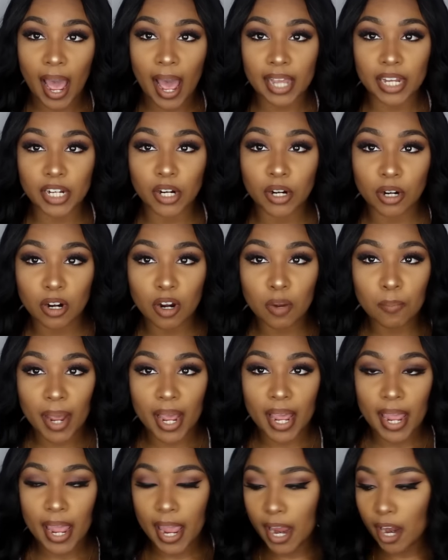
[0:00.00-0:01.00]
I curled
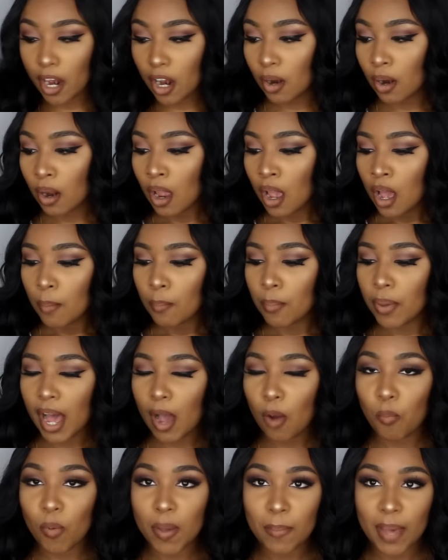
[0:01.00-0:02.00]
my hair, but
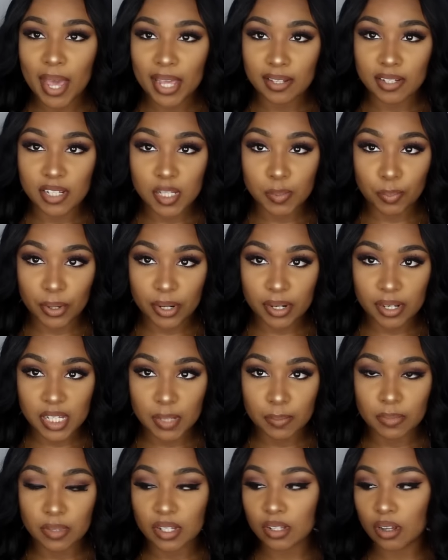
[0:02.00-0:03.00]
I went back and sprayed
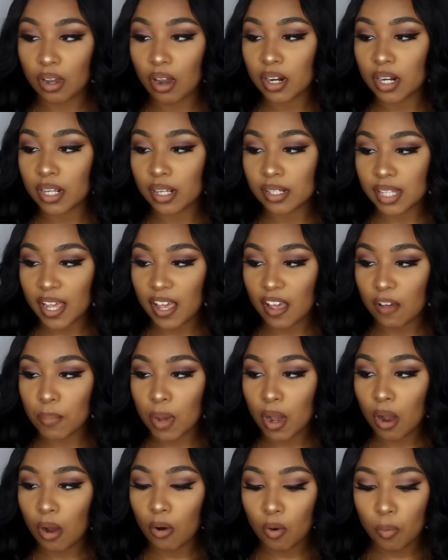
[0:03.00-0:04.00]
some of this on it because I have
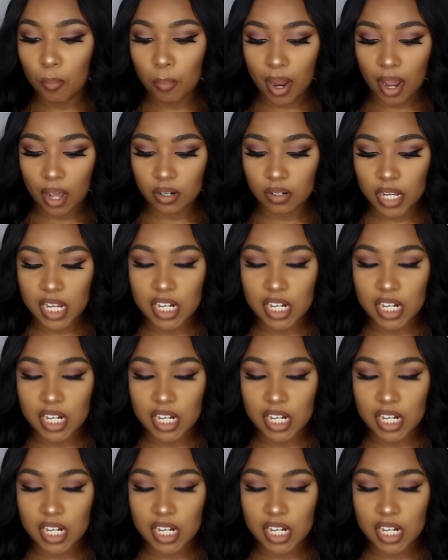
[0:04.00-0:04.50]
my own bottle,